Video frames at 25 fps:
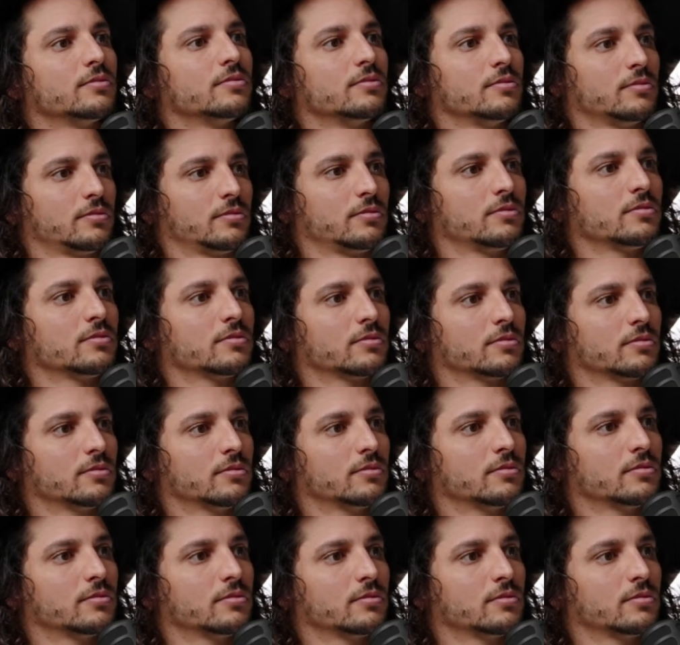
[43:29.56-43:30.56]
And then that can
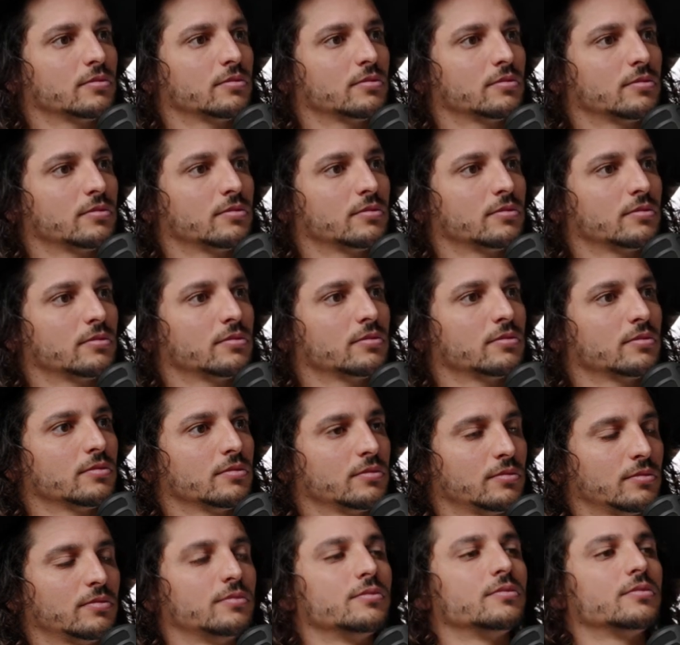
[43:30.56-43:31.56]
be set and forget.
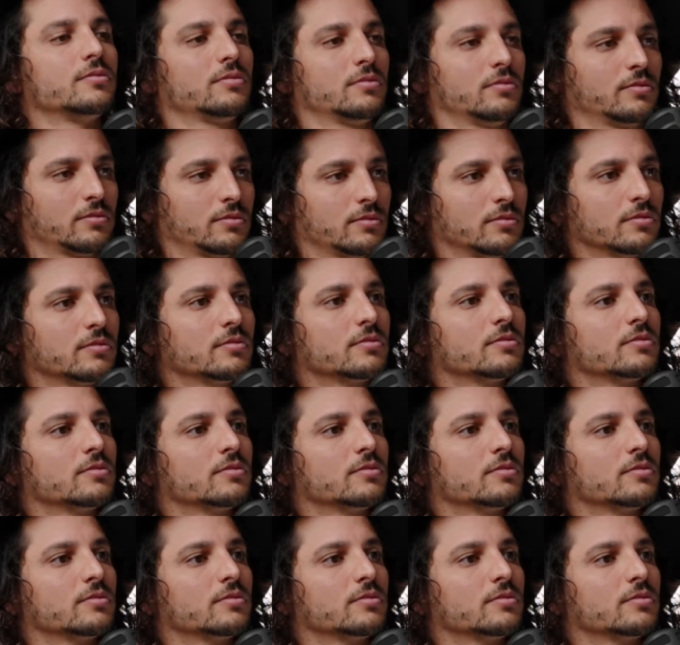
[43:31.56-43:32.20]
And that can be just